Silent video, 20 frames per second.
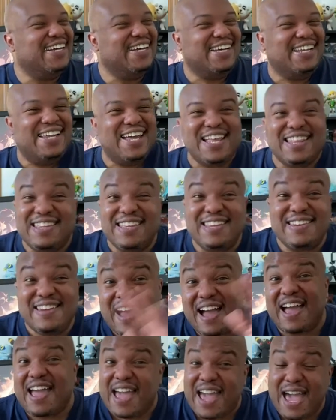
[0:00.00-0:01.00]
That did
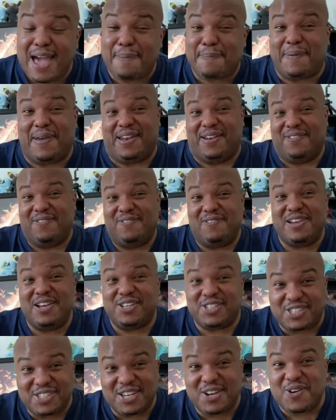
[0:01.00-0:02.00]
not happen. We are
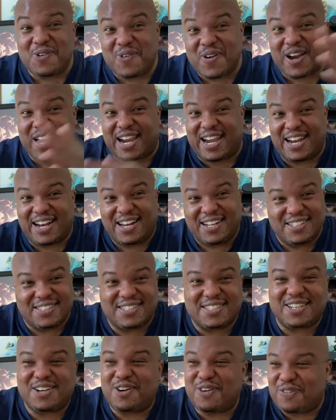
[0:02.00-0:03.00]
still working on
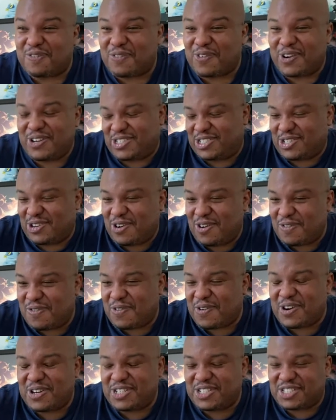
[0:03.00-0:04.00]
Skullforge.
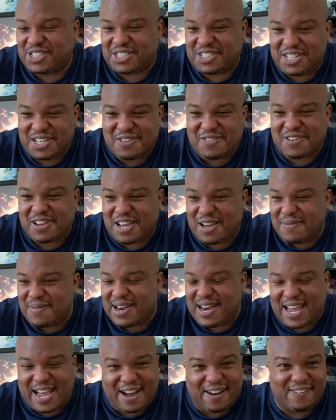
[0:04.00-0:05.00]
Skullforge is still
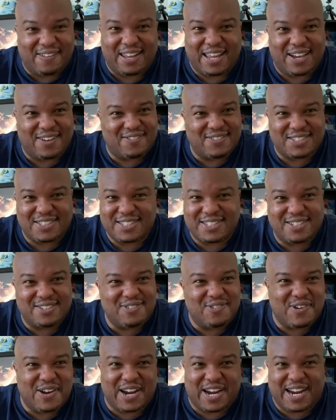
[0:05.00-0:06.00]
coming out. Like, we're still
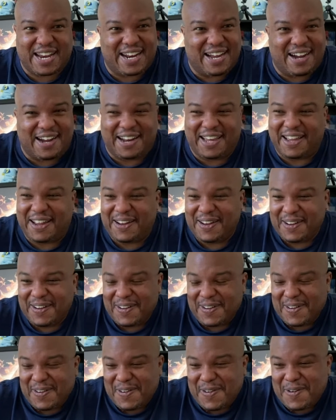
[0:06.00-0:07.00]
working on it.
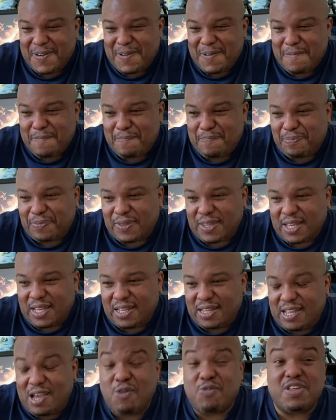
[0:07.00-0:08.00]

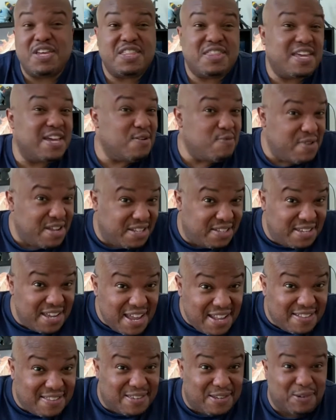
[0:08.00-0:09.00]
The only thing we
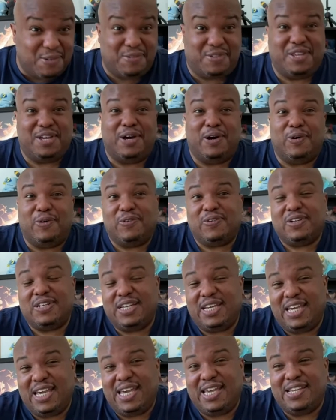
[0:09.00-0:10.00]
did do, though,
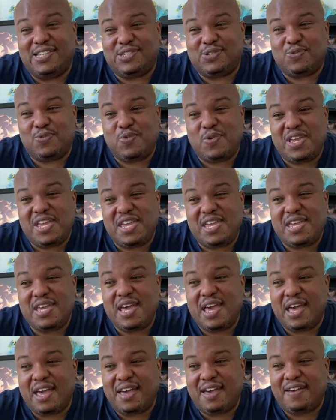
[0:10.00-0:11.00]
is we
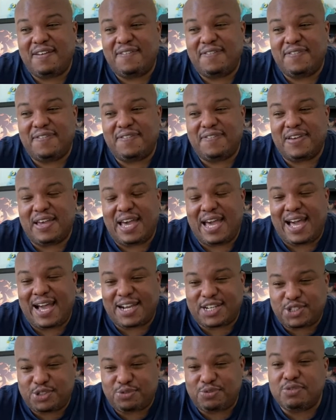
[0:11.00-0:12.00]
have
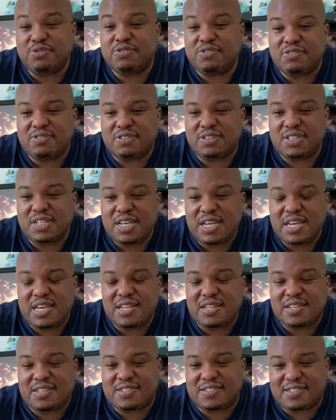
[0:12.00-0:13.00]
actually
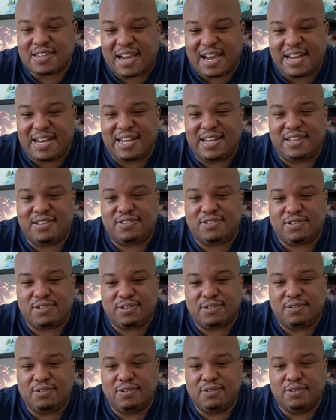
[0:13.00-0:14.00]
decided
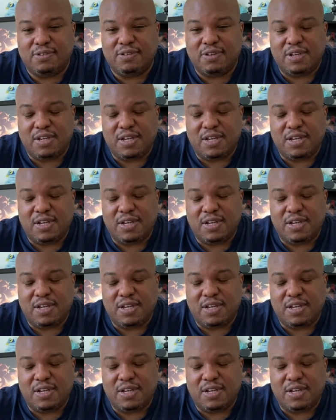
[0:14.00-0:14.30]
to